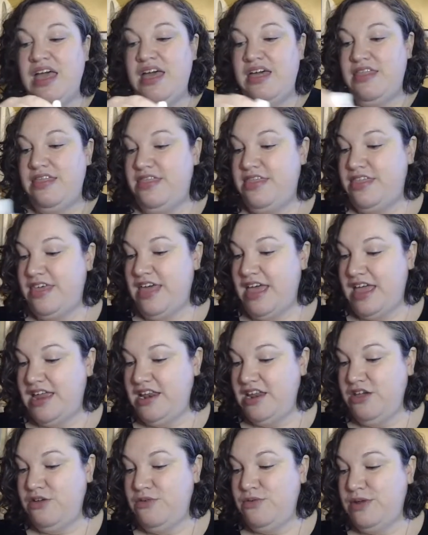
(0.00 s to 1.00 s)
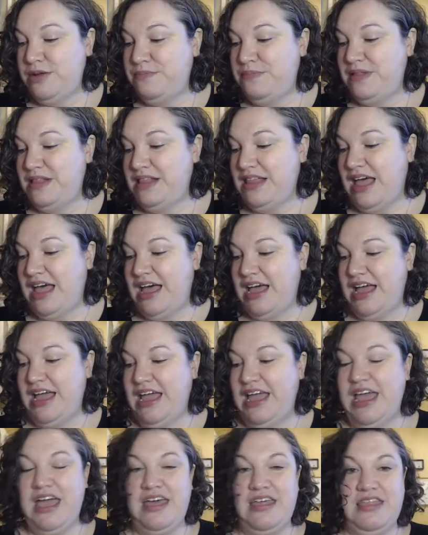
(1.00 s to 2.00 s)
Then you would
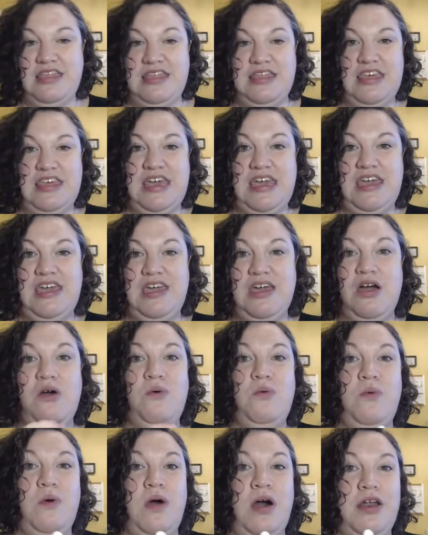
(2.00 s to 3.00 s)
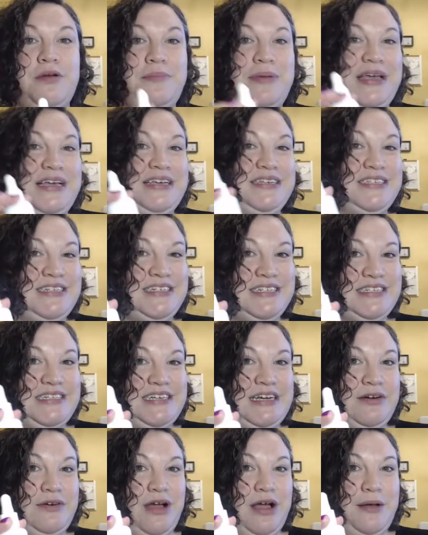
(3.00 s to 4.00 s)
apply the water-based
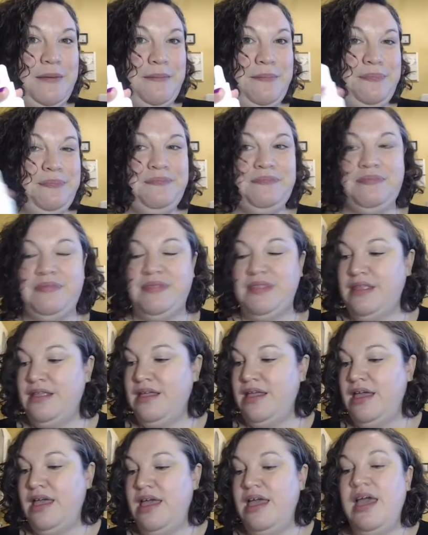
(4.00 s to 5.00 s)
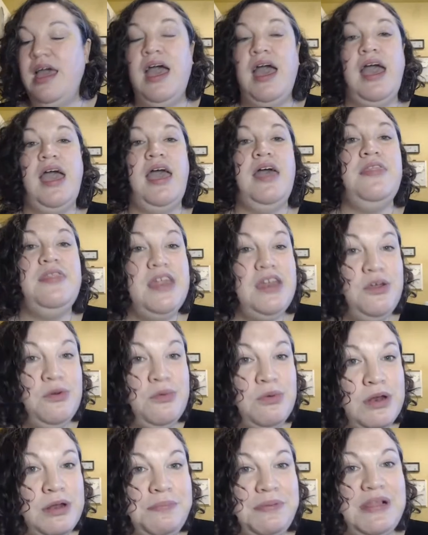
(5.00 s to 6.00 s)
serum. And then you
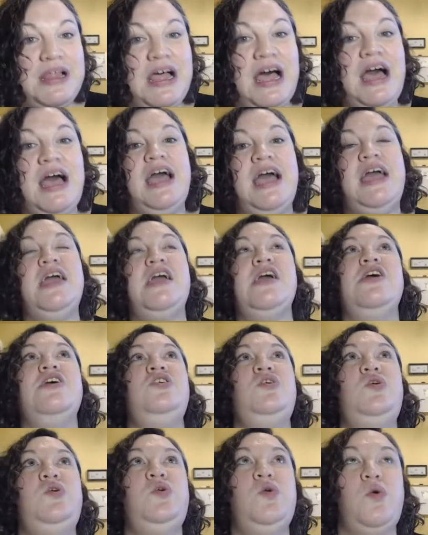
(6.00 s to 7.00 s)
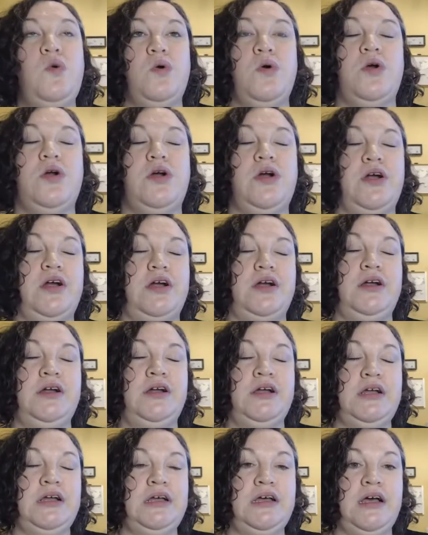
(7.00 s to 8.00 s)
would apply your
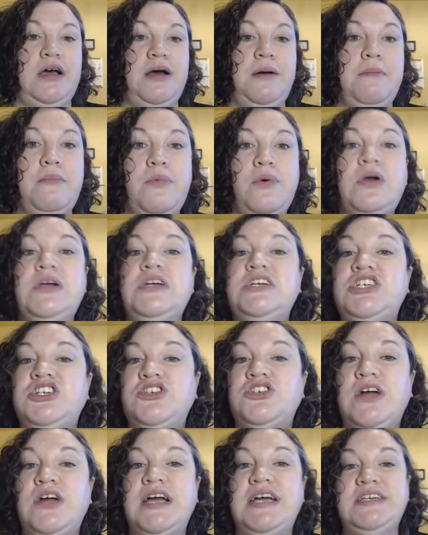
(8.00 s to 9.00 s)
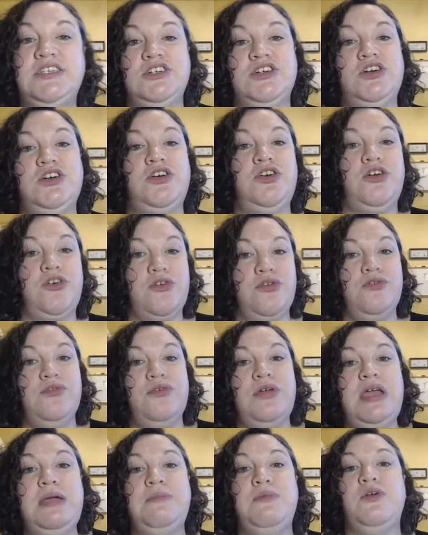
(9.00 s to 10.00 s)
moisturizer
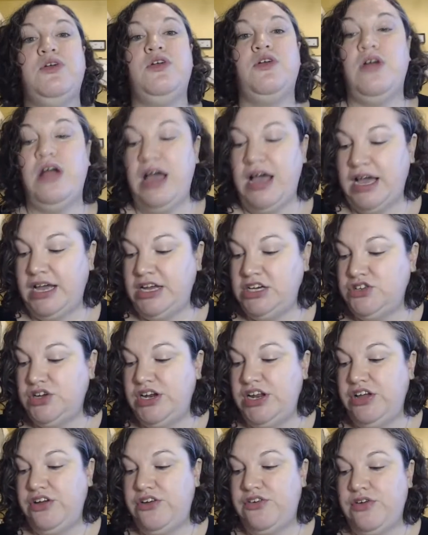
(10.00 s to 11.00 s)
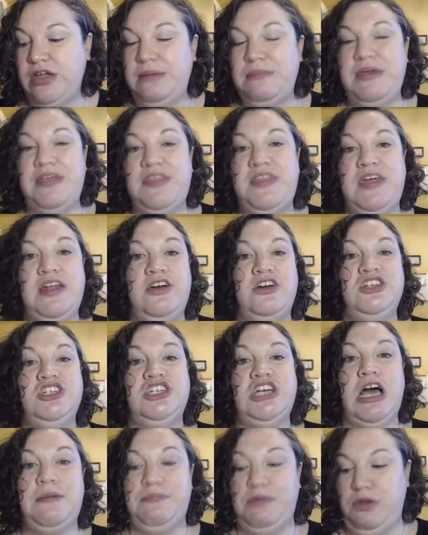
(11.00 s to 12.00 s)
cream or your hydrating cream. And then on
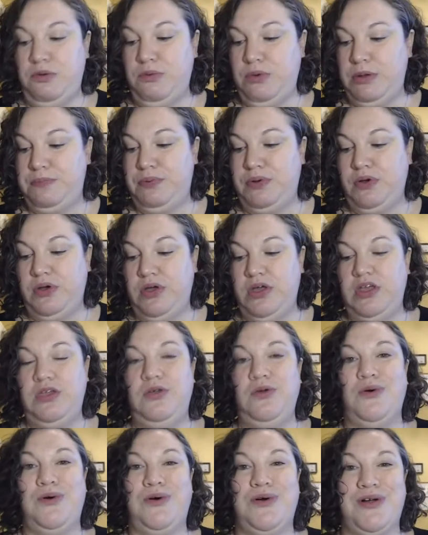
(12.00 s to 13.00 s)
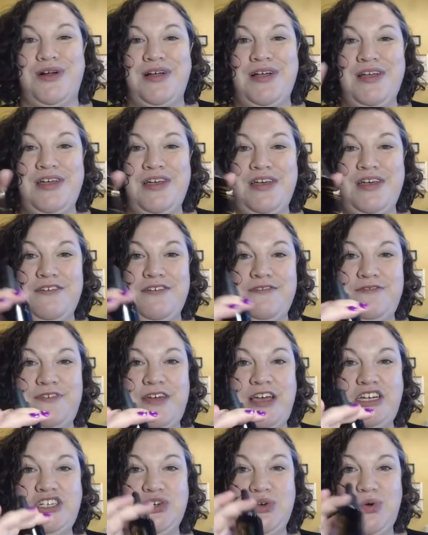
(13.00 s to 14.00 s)
top, you would put your
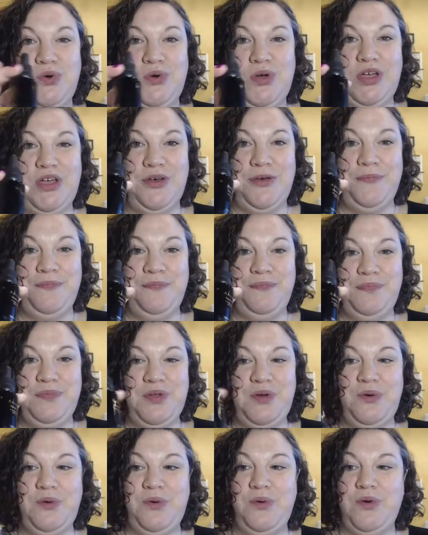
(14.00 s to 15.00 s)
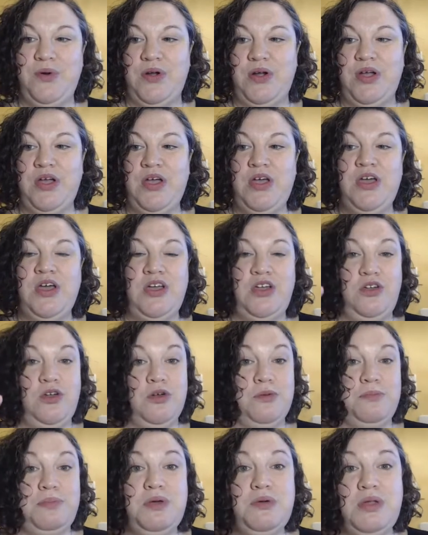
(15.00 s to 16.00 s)
facial oil or
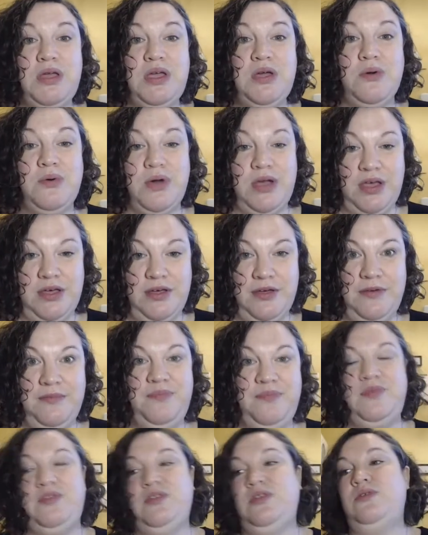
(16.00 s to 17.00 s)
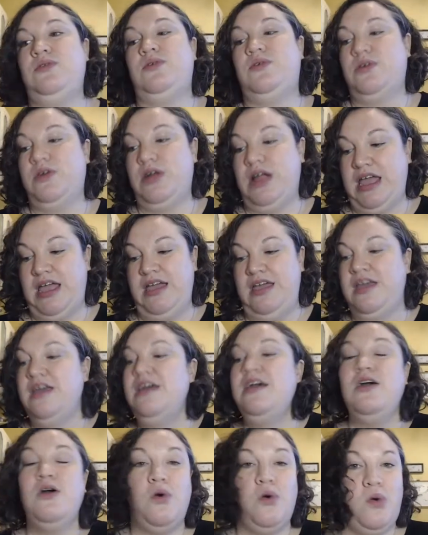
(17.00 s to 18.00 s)
your beauty oil or a
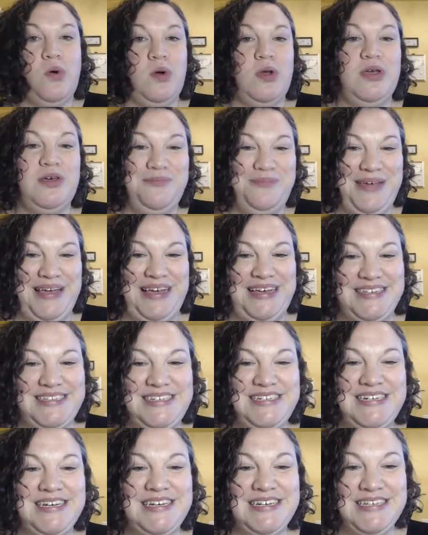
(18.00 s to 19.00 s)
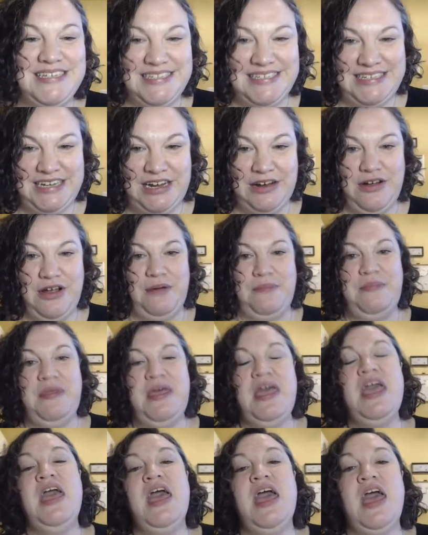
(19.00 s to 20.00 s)
oil-based serum.
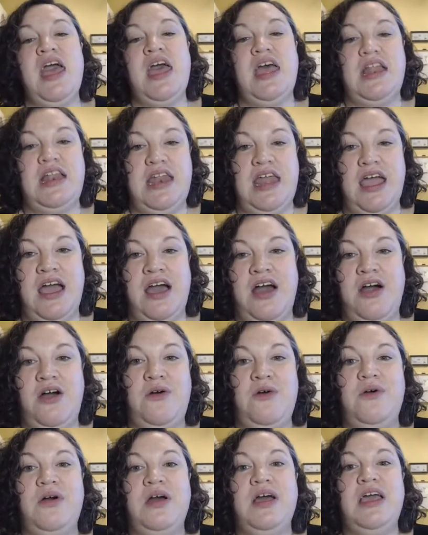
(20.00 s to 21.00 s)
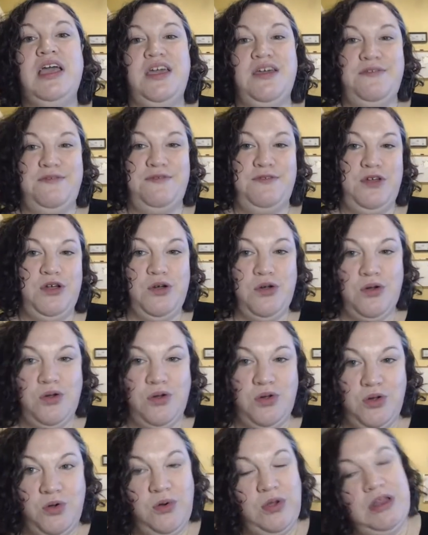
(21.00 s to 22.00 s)
Now, if
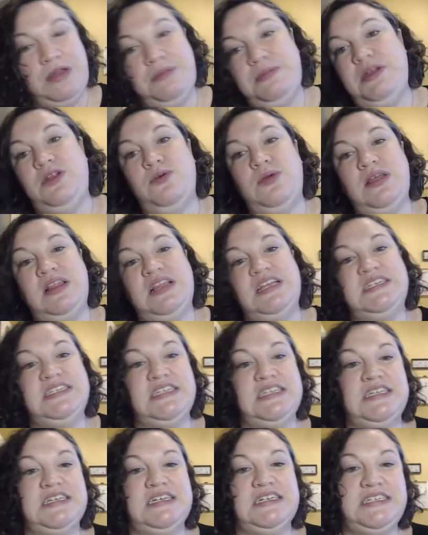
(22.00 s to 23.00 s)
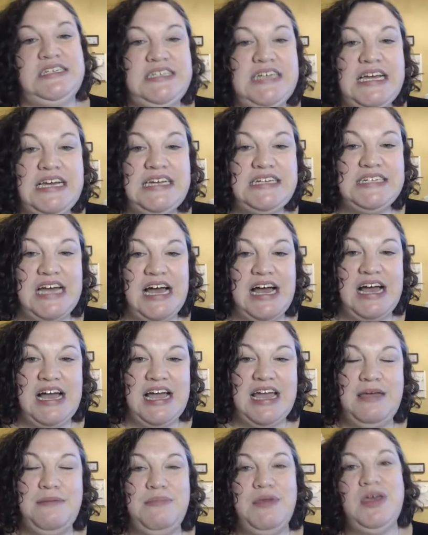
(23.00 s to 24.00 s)
you're going to be doing this in the
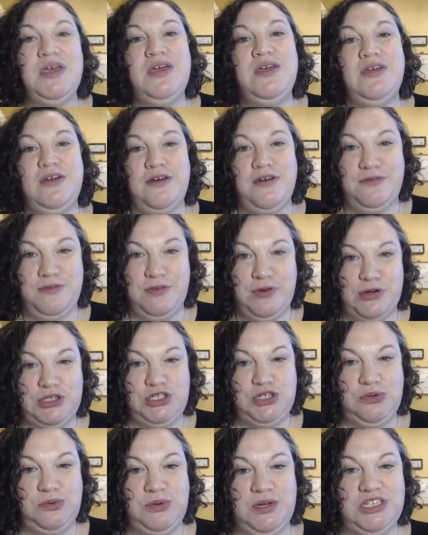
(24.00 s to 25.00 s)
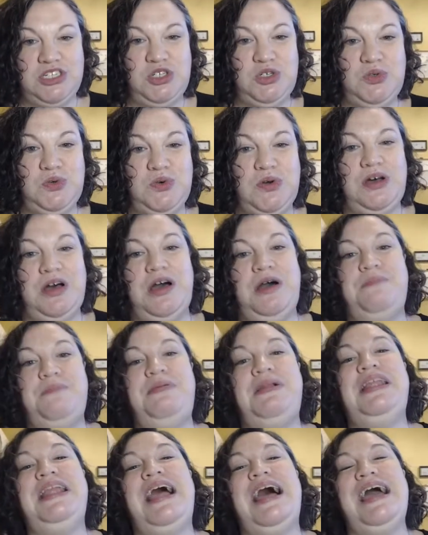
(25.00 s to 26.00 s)
daytime, of course, you'll want to
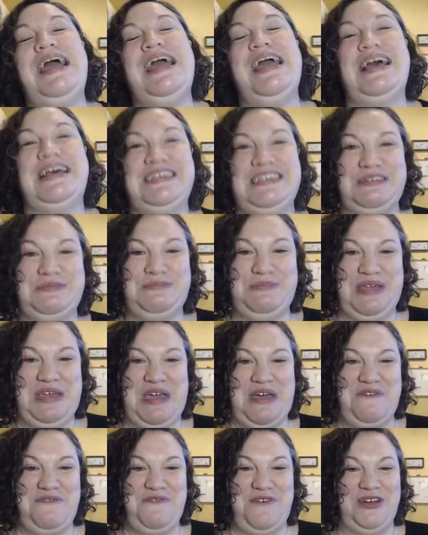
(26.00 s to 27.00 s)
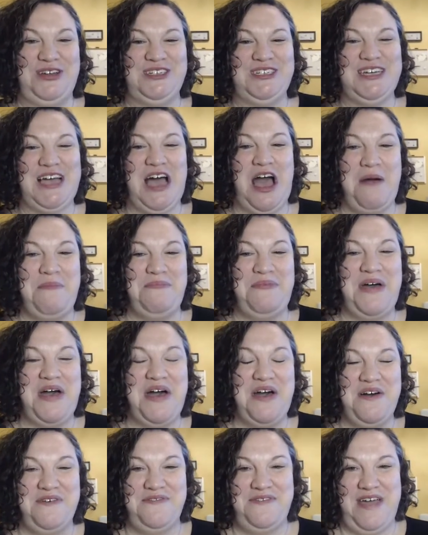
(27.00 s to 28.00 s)
apply SPF on top
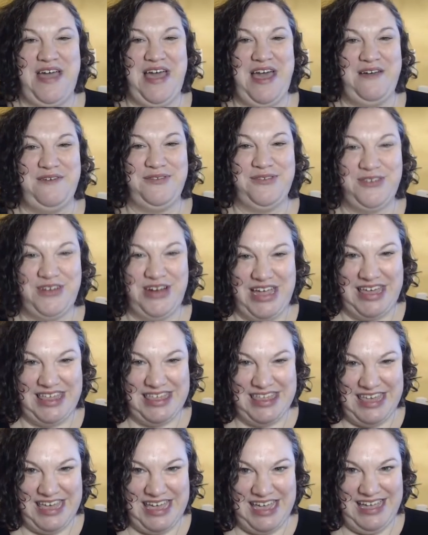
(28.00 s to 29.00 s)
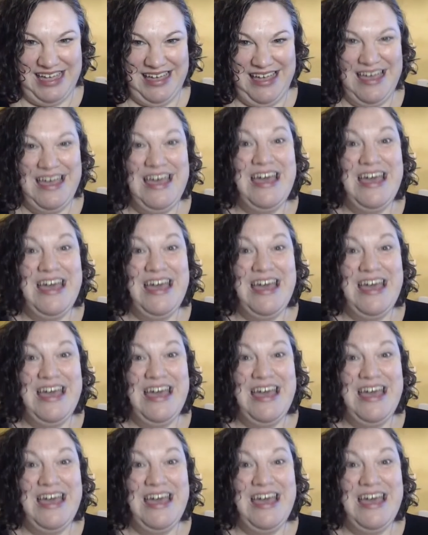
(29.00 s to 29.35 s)
of everything.